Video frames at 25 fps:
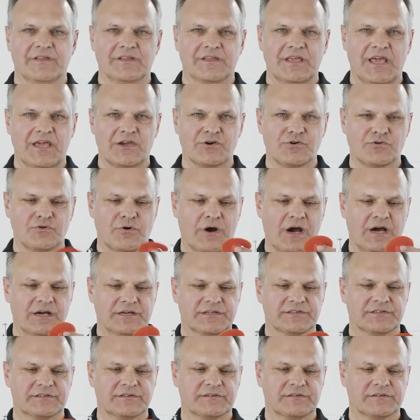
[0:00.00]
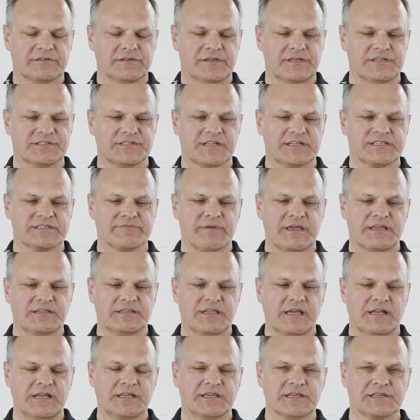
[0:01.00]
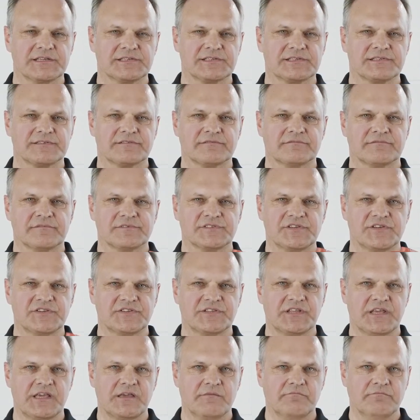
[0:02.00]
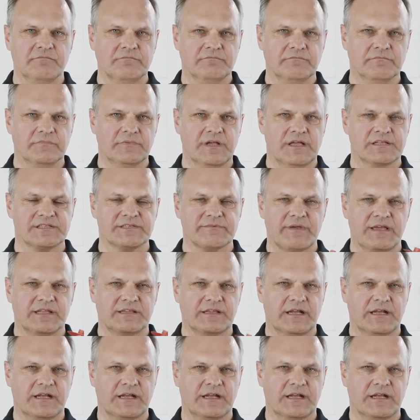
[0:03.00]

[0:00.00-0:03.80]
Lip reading: GECKO U8 is a two-component system.